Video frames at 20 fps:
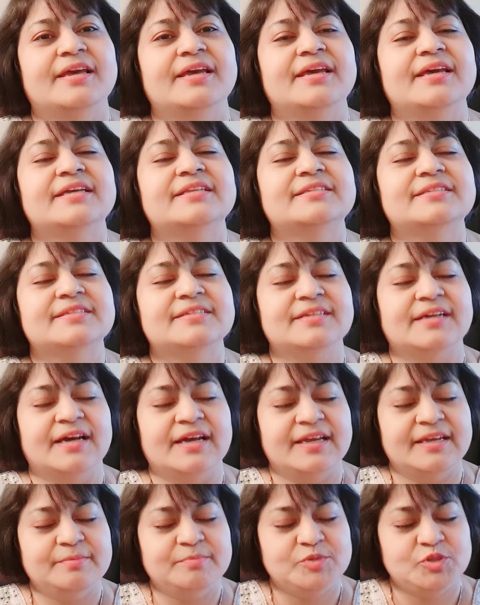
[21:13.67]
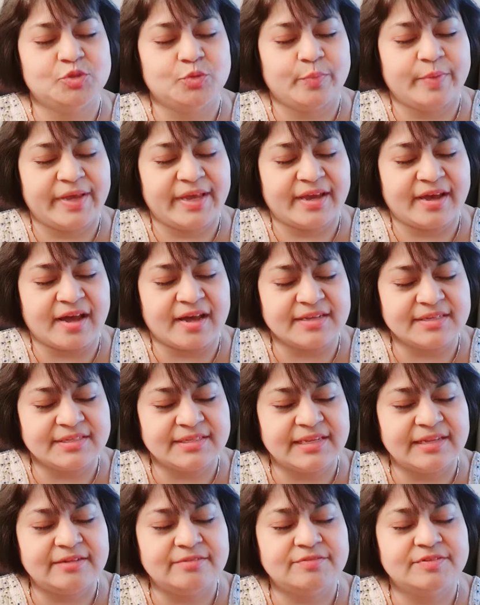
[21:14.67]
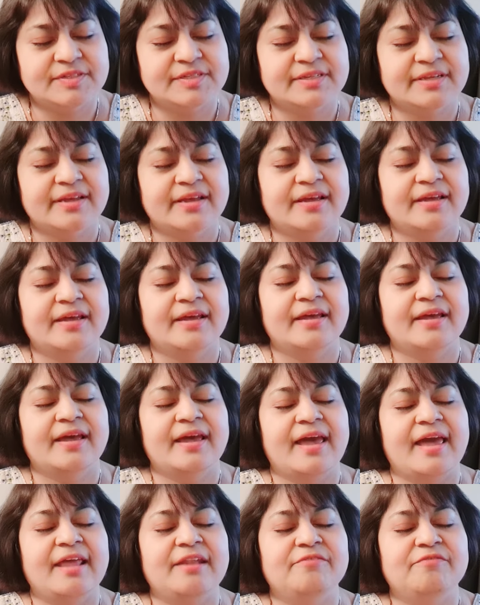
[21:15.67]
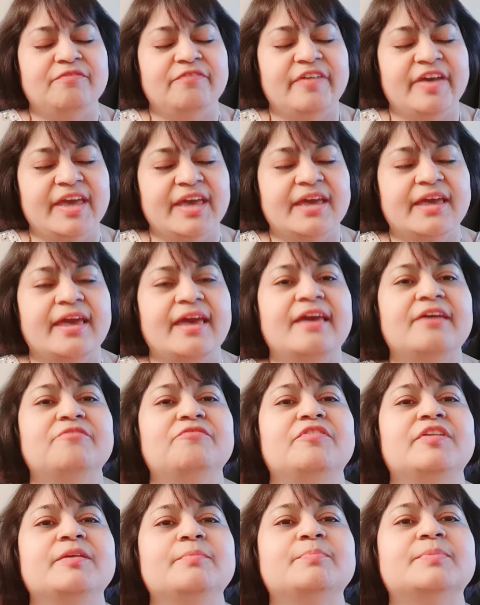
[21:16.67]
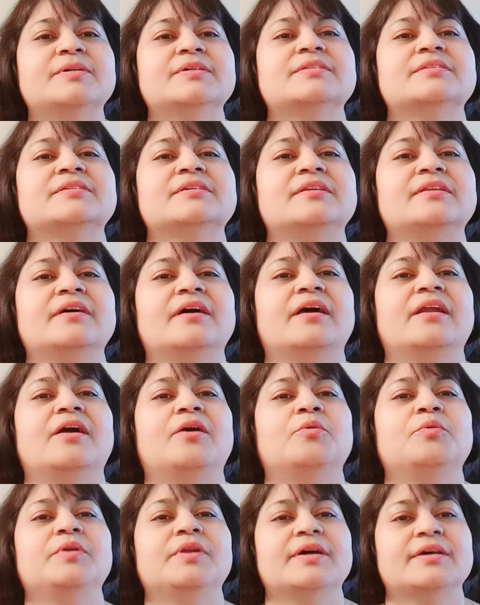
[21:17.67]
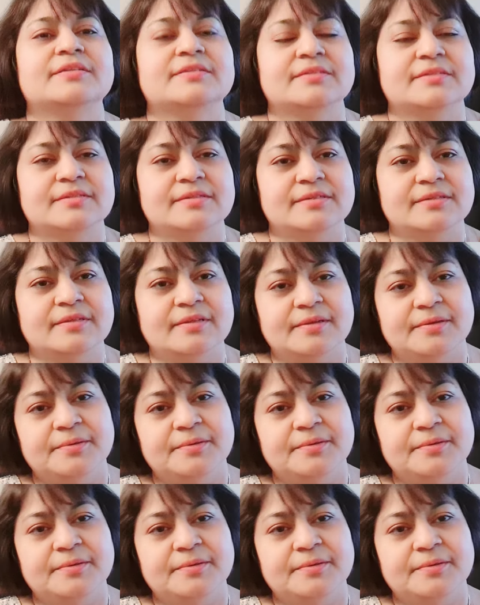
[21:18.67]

It's time to wake ourselves and wake every person around us.